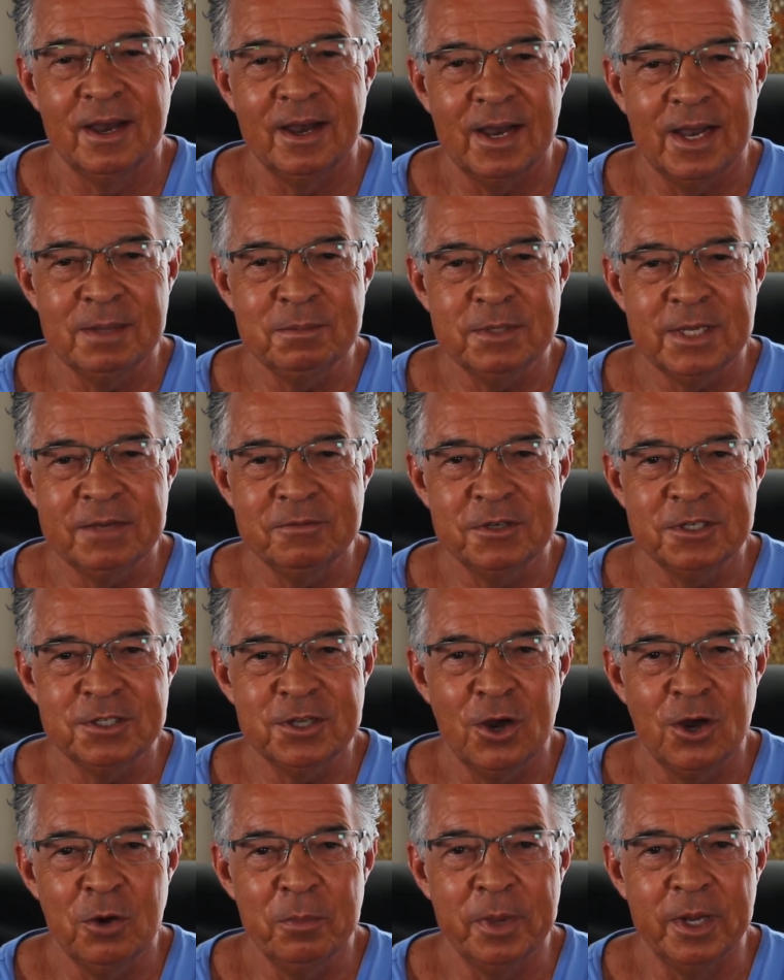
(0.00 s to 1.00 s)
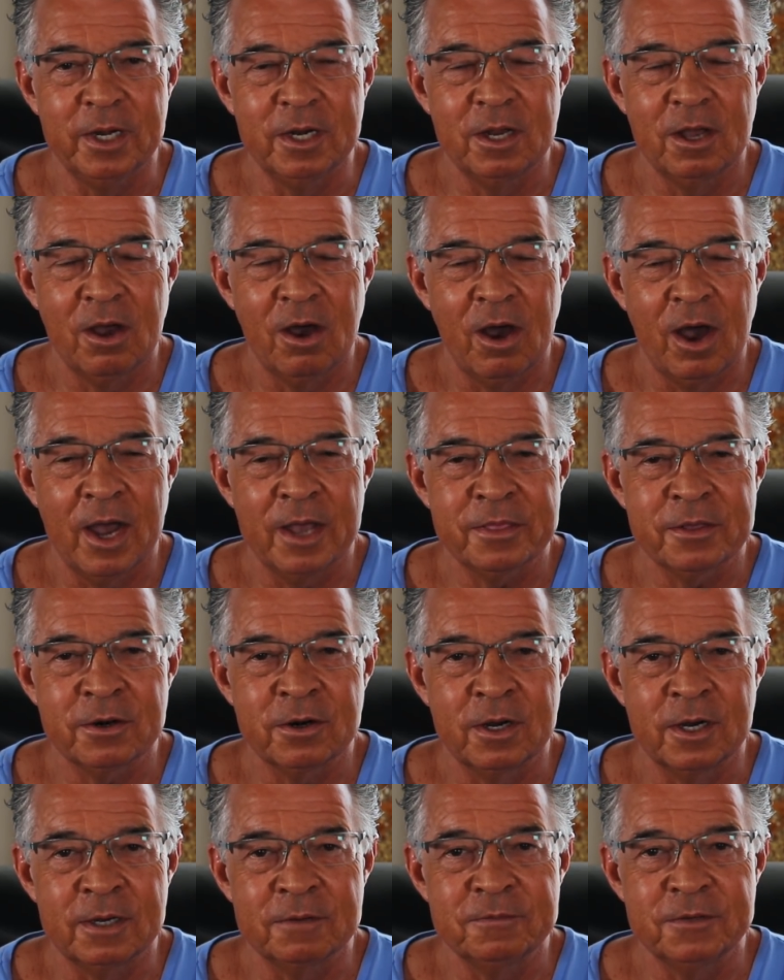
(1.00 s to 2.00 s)
I'm David Tomen author
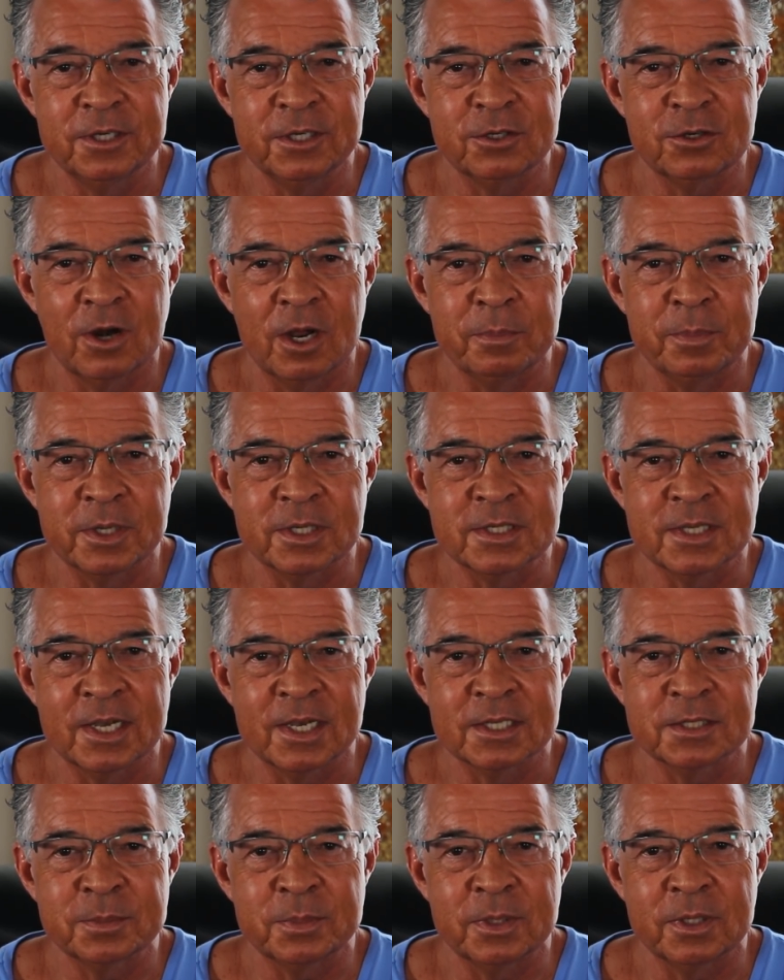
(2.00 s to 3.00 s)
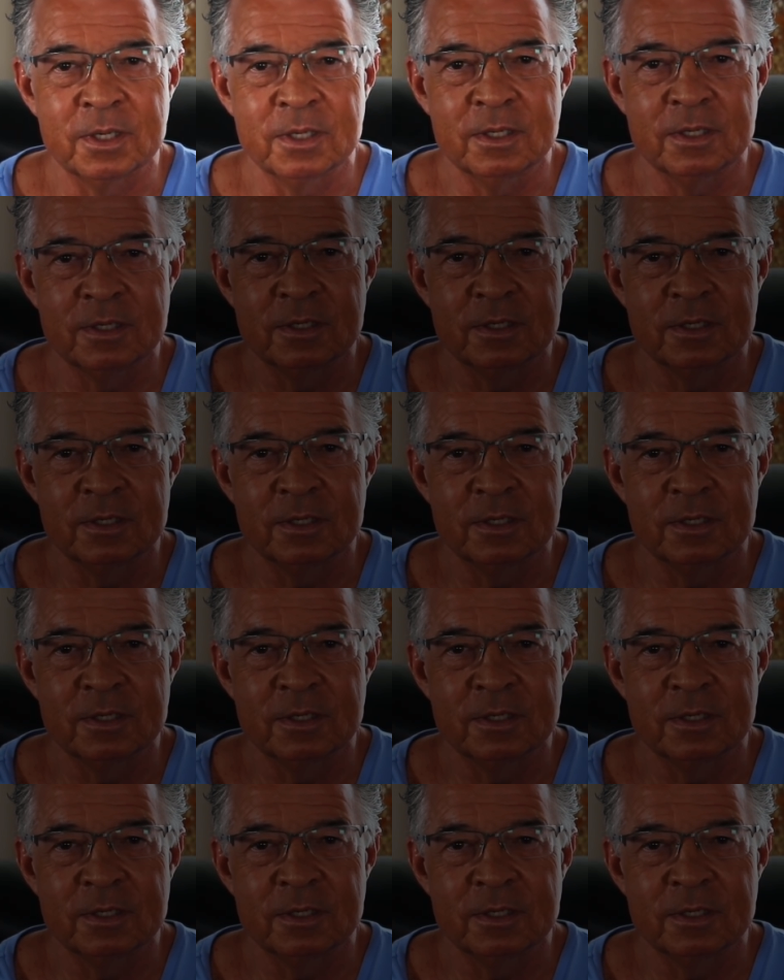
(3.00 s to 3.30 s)
of Nootropics Expert.